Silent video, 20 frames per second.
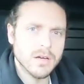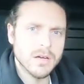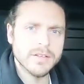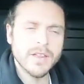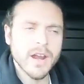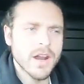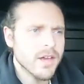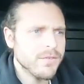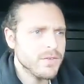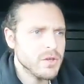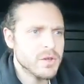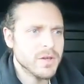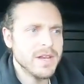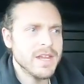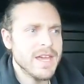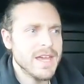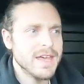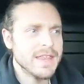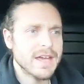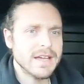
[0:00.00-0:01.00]
I don't know if you can
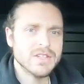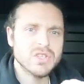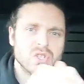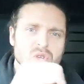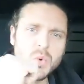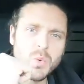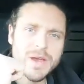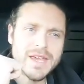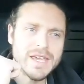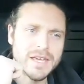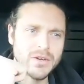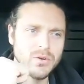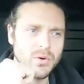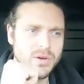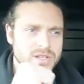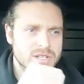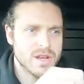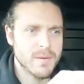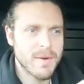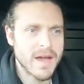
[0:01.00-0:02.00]
hear that squeaking
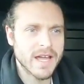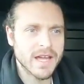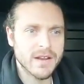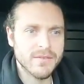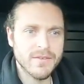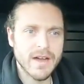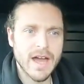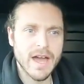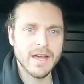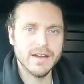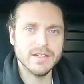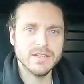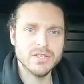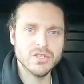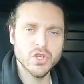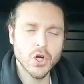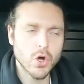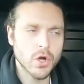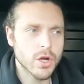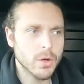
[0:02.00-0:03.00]
noise in the back of the van. It's
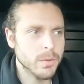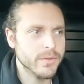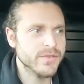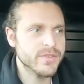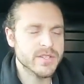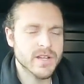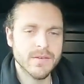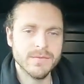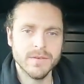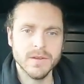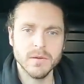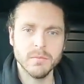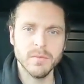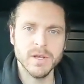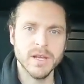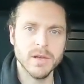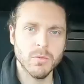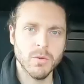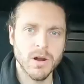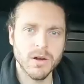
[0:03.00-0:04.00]
chocker with stuff at the
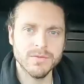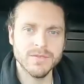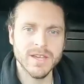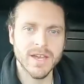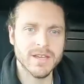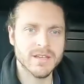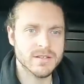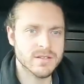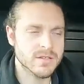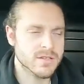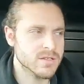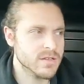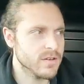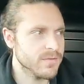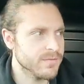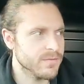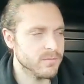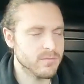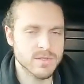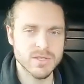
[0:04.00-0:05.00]
minute, where I've taken
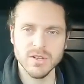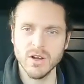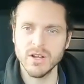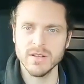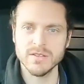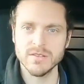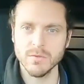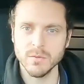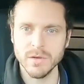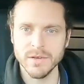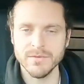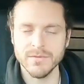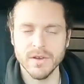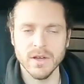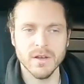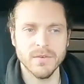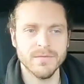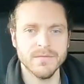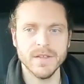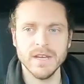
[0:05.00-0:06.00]
stuff from sites that we've
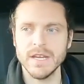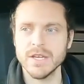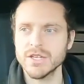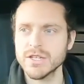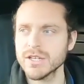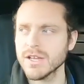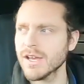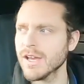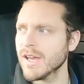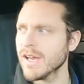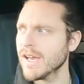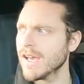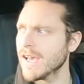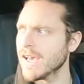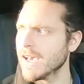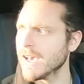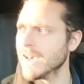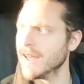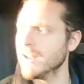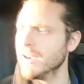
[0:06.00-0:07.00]
finished.
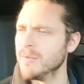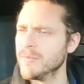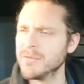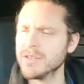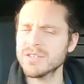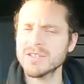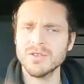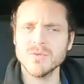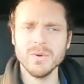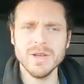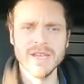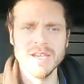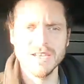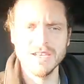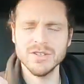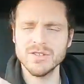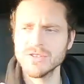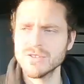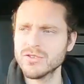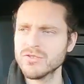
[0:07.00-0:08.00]
And the squeaking
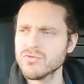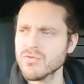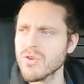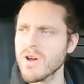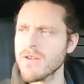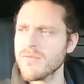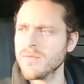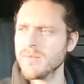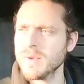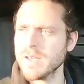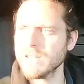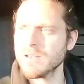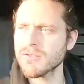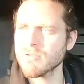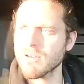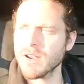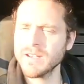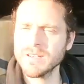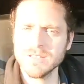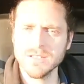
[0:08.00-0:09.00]
is just driving me
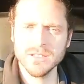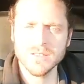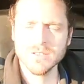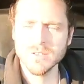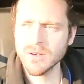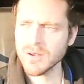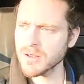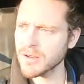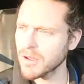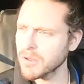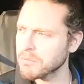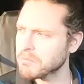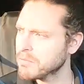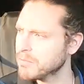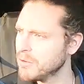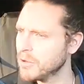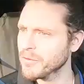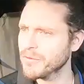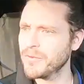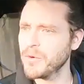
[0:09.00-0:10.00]
crazy. So I
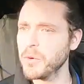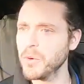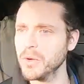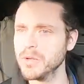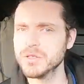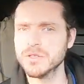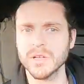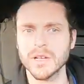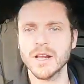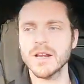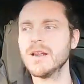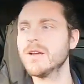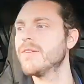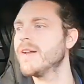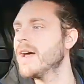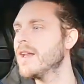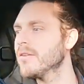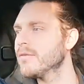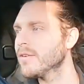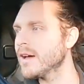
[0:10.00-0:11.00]
look forward to
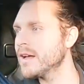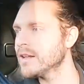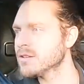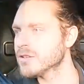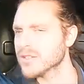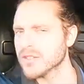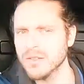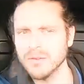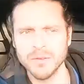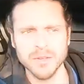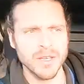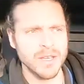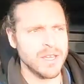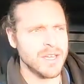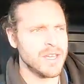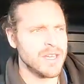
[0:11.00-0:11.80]
clearing out the van soon.